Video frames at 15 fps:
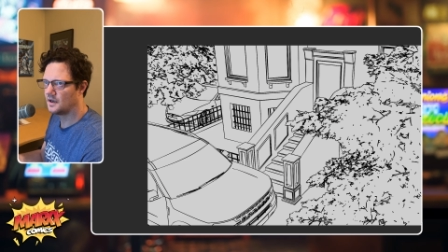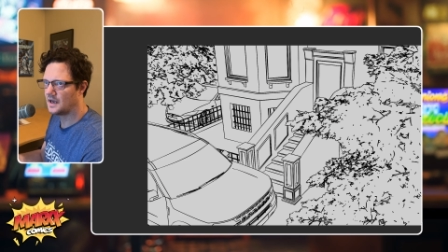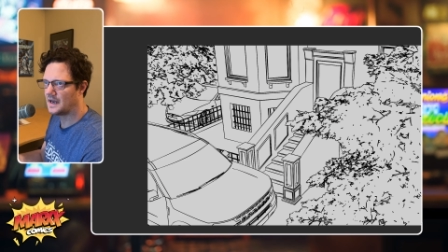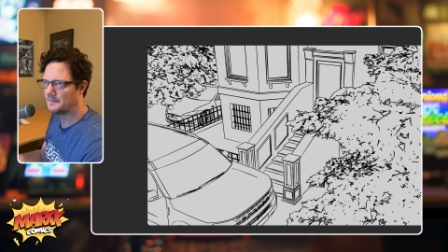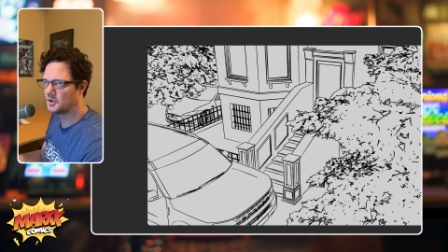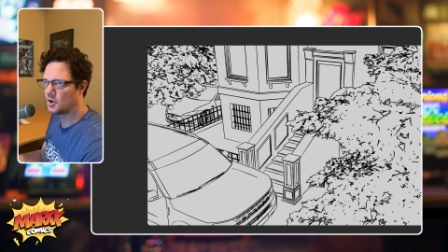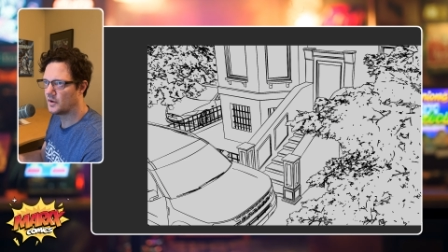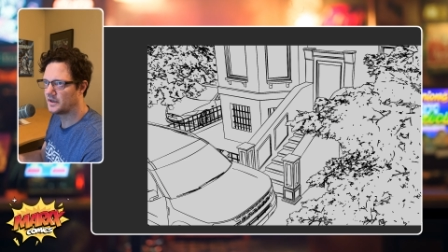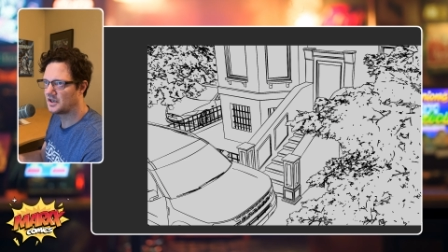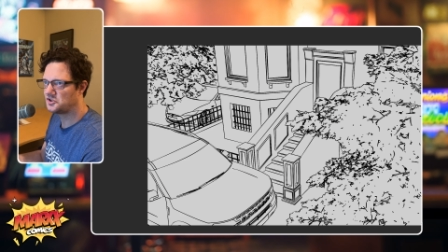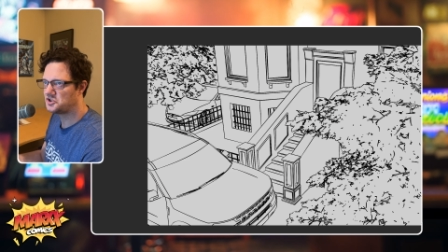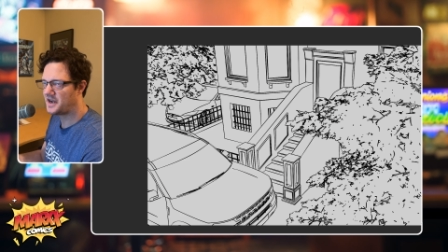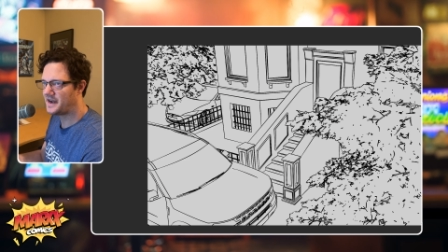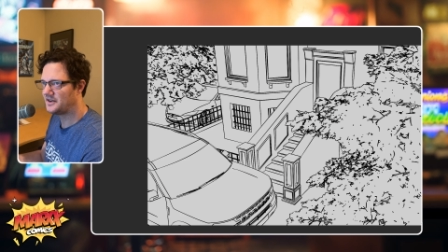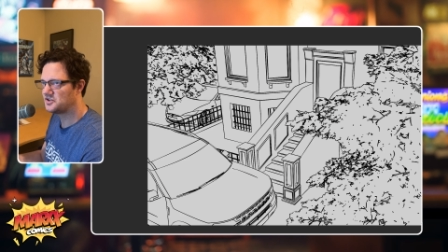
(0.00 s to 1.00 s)
I'm going to
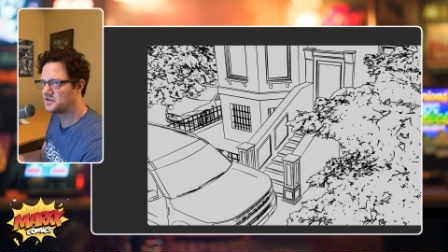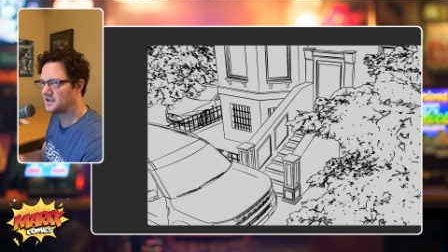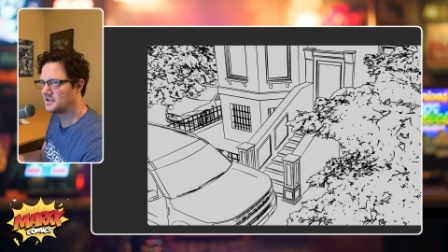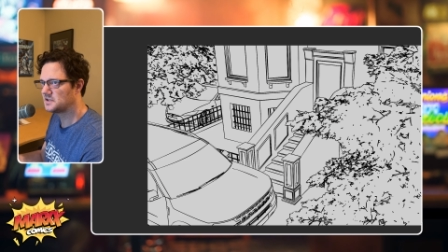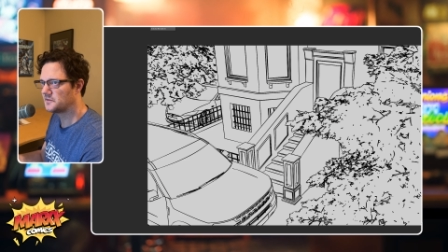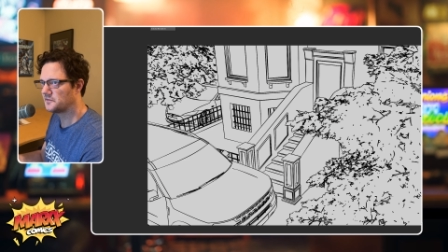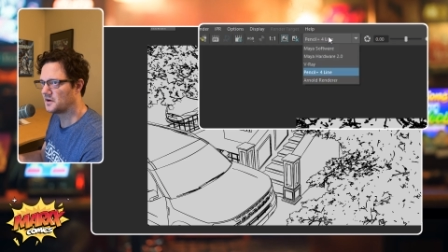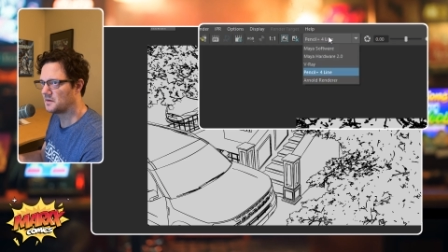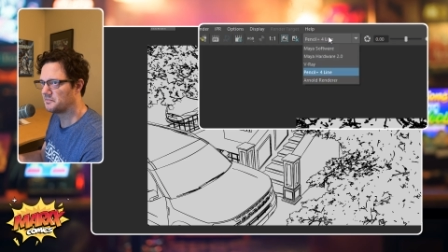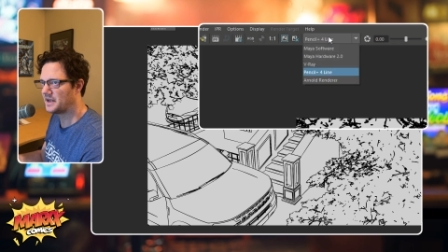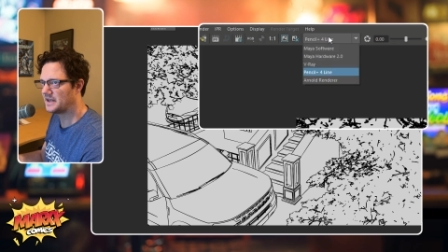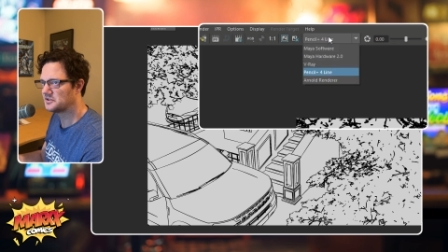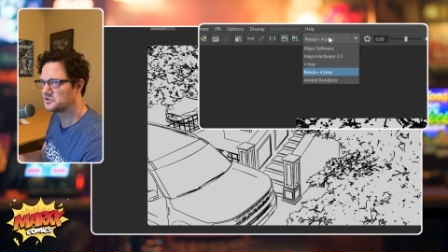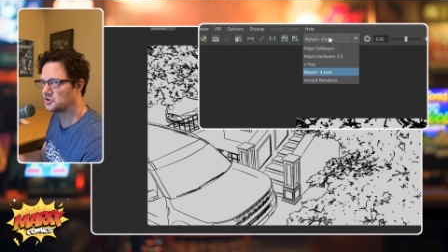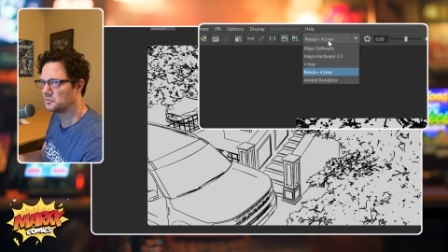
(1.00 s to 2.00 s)
change this from
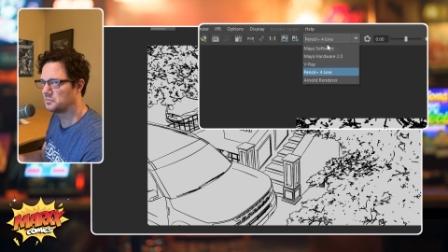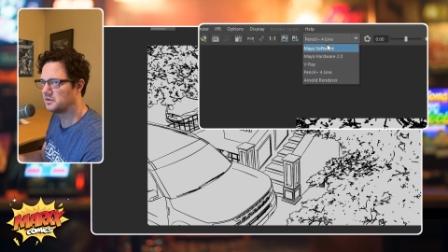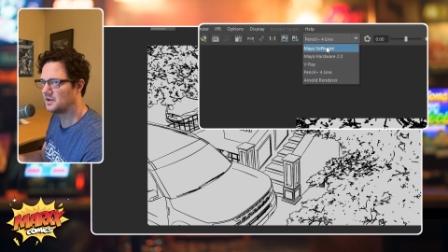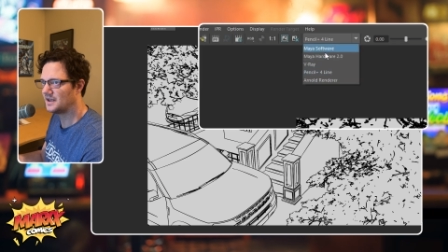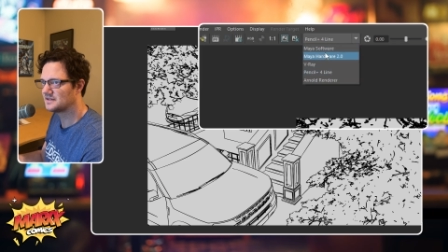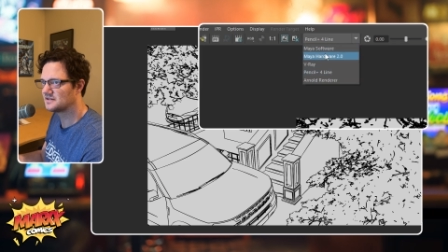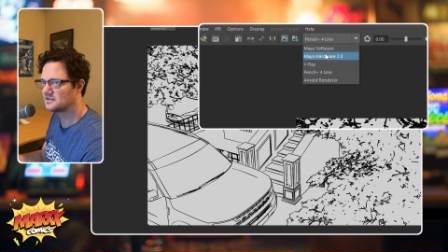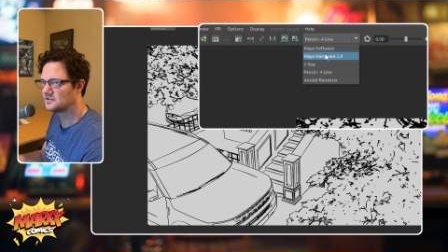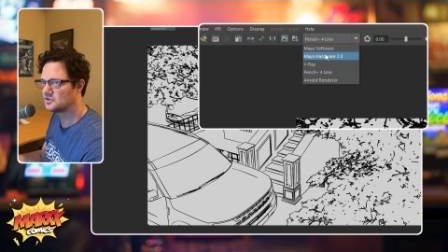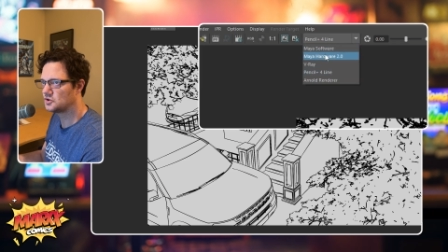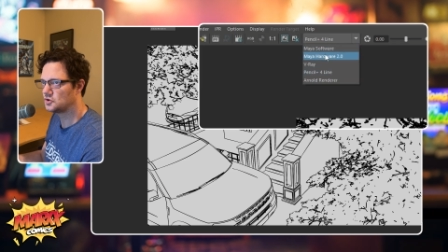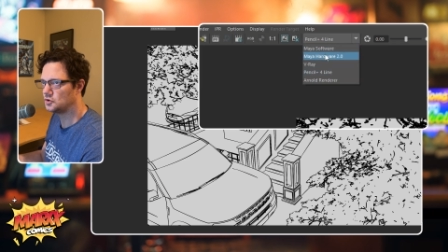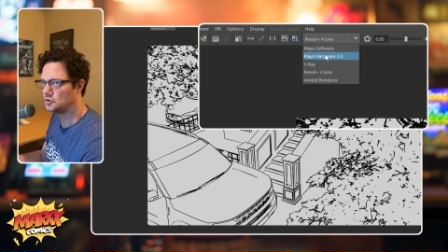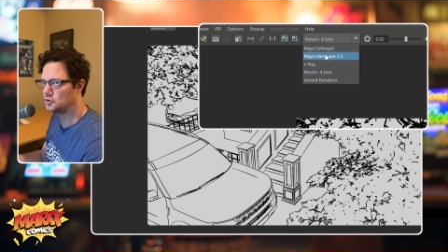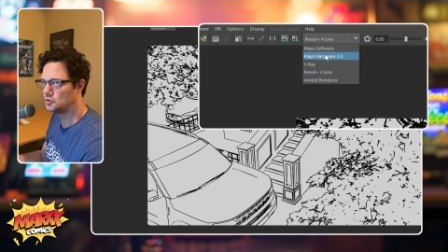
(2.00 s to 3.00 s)
Pencil Plus
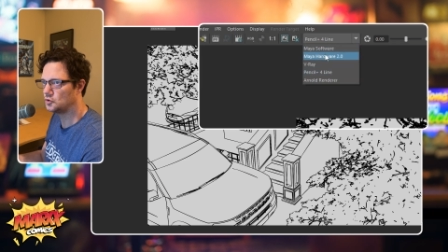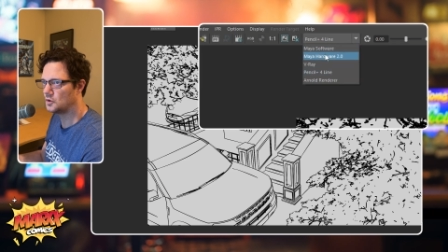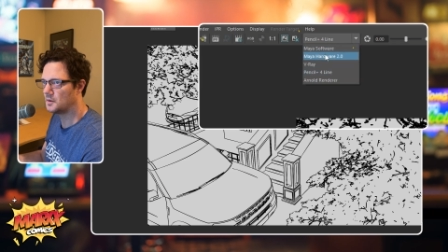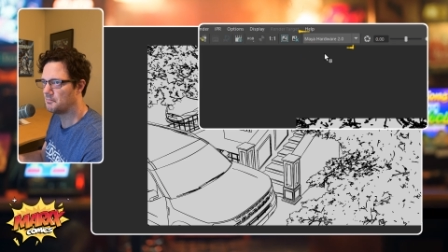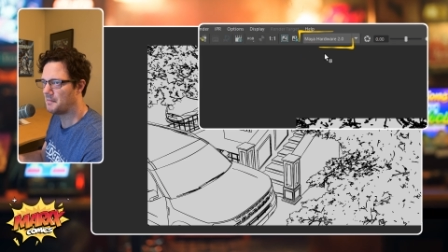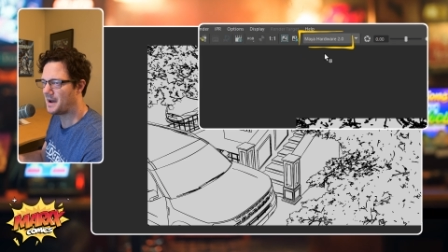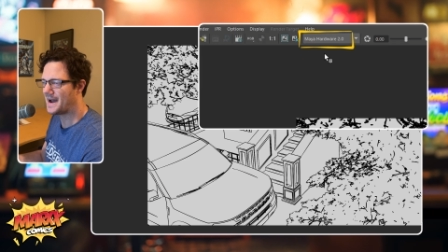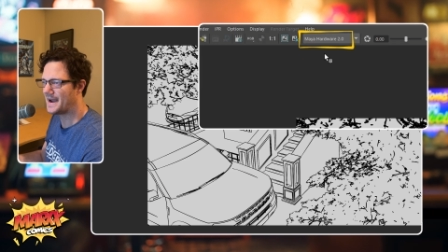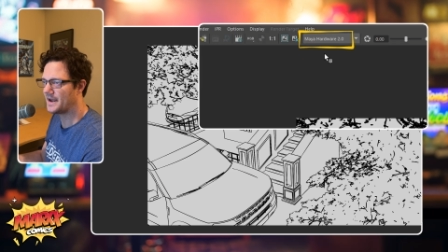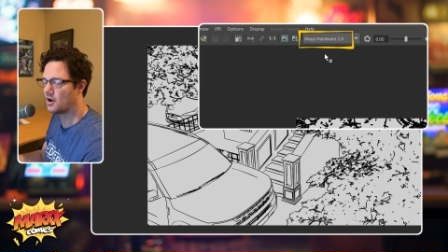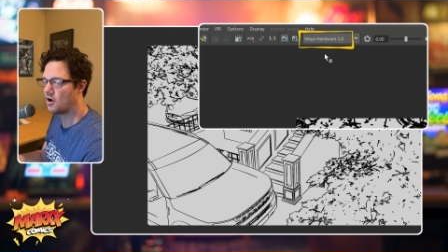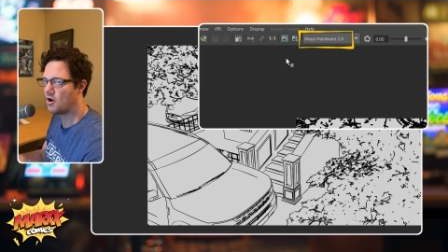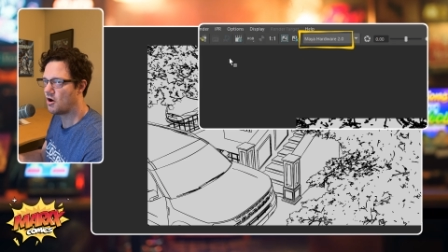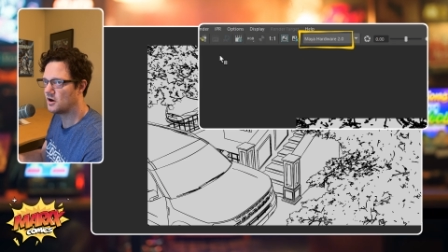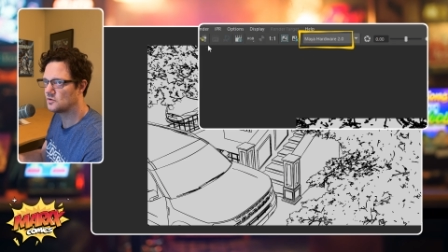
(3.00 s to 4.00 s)
to Maya
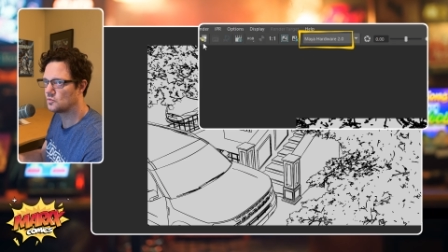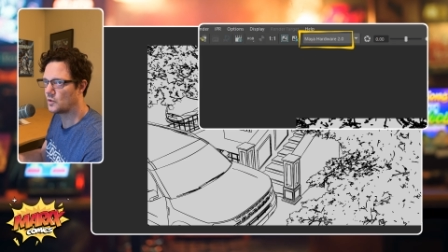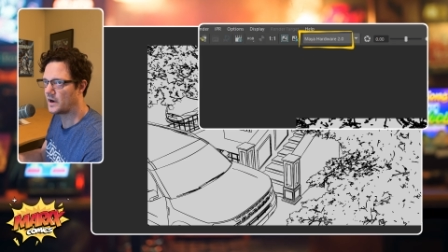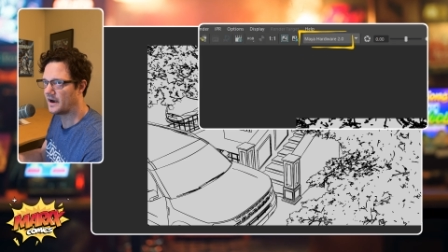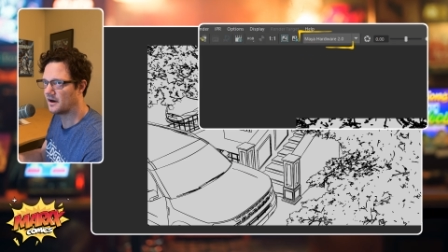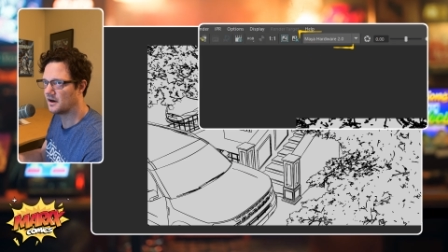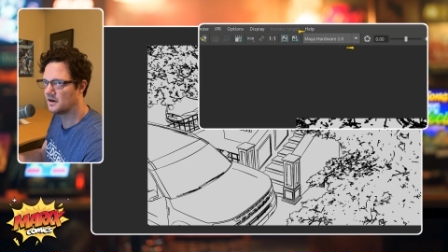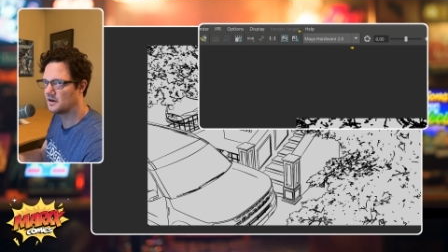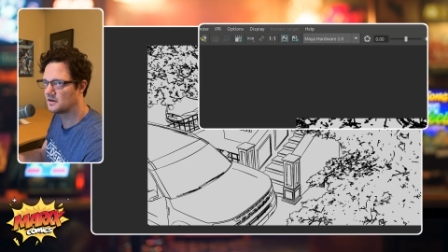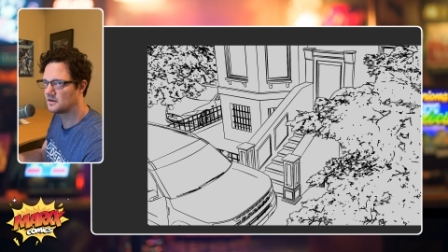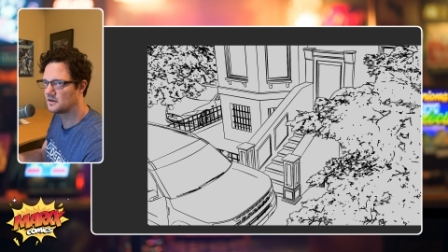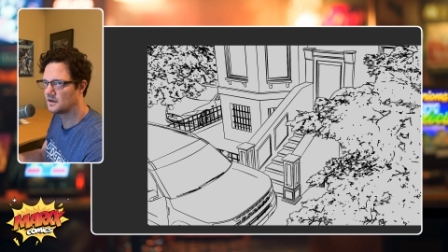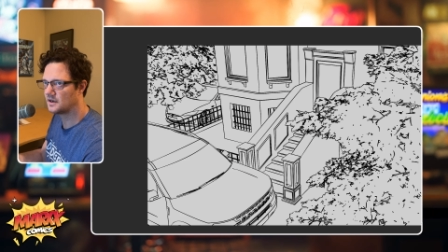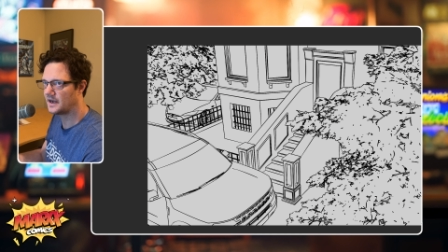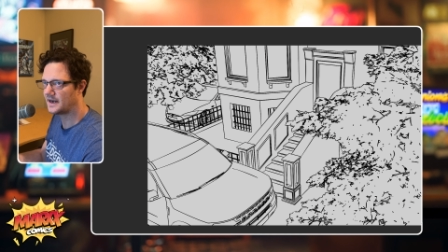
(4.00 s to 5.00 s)
Hardware,
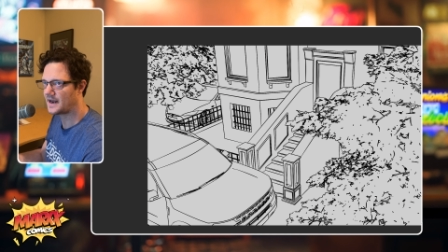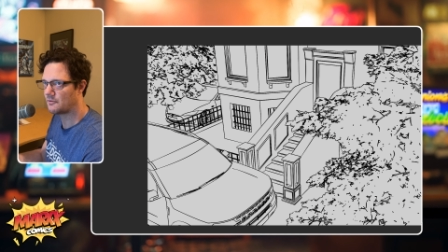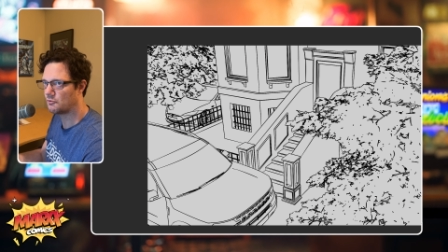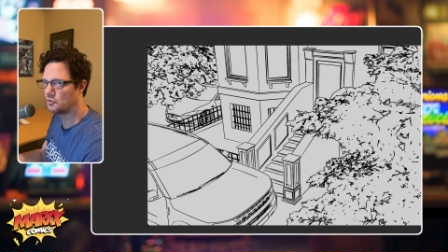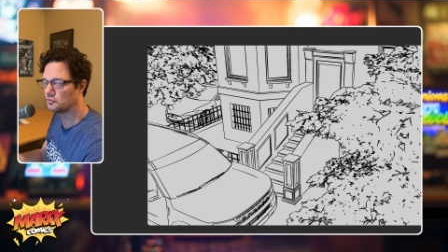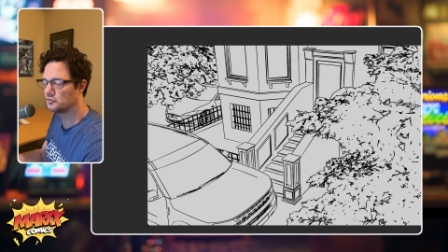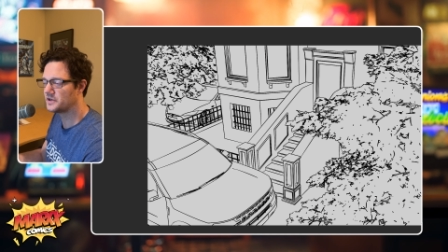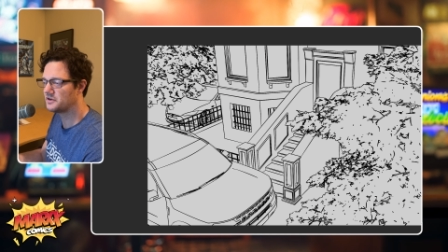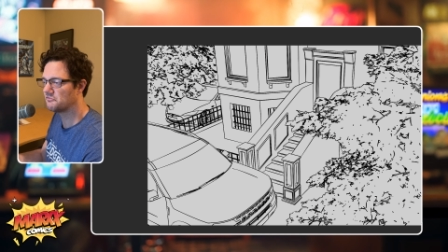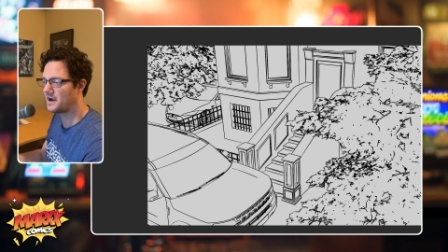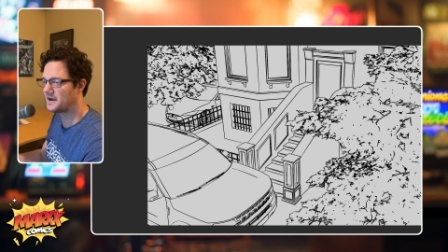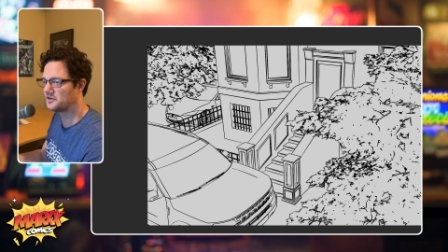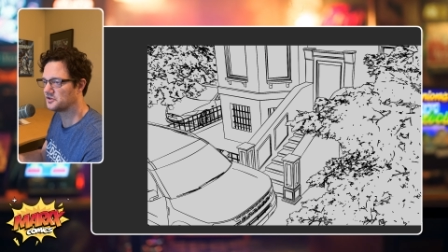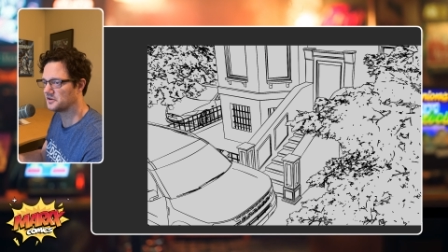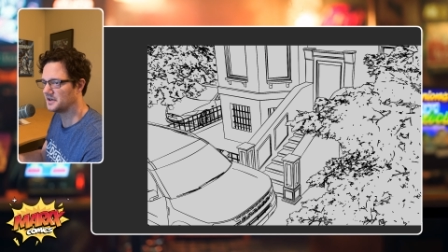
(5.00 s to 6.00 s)
and I will
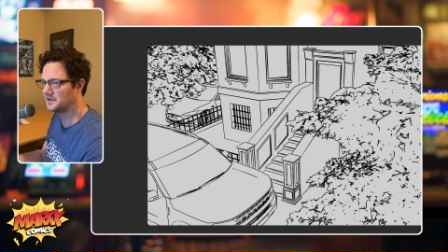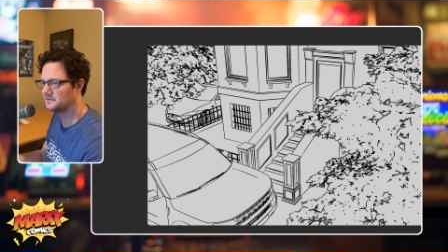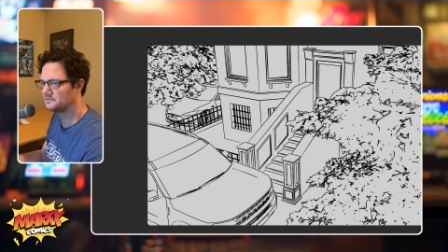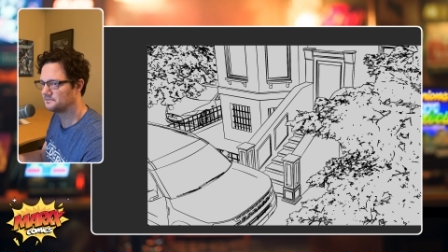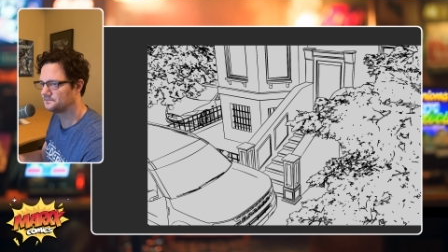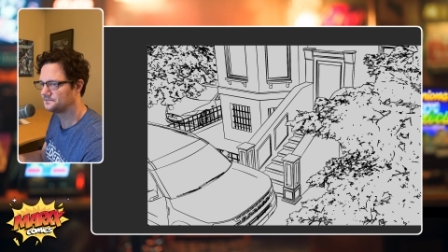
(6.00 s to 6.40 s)
re-render it.